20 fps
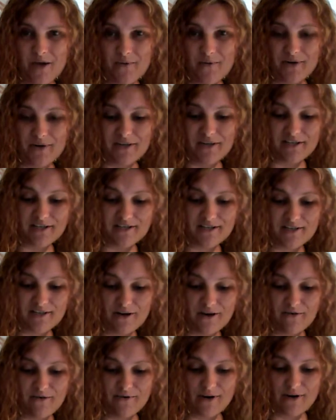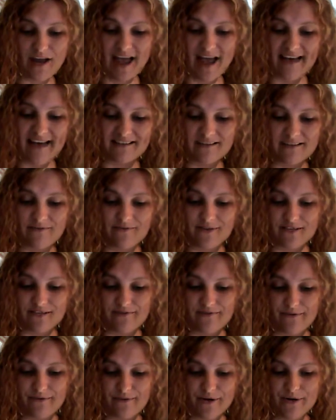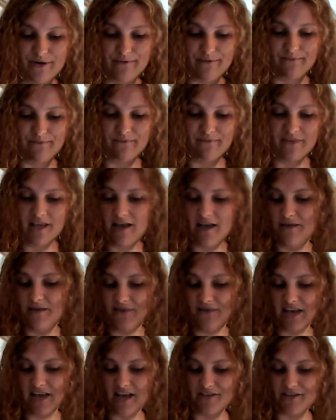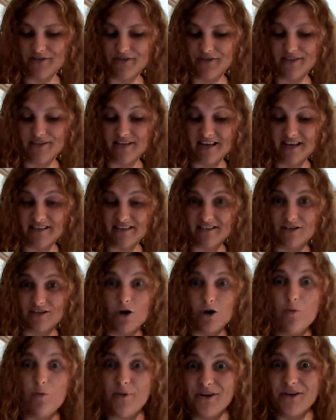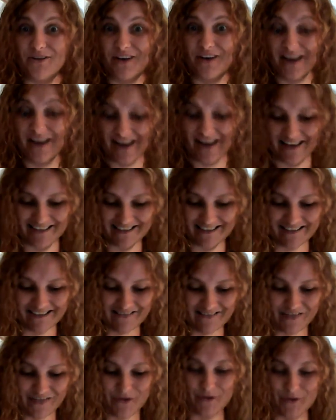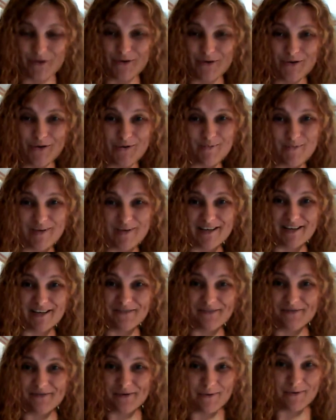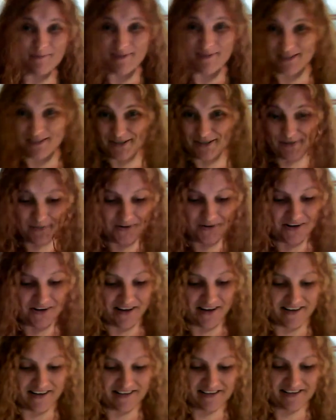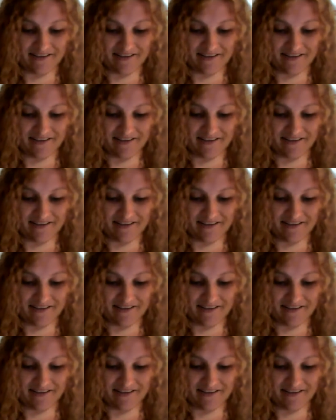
When it is over, ask if it's for real. If the answer is yes, then open your eyes, or you could be in for a big surprise.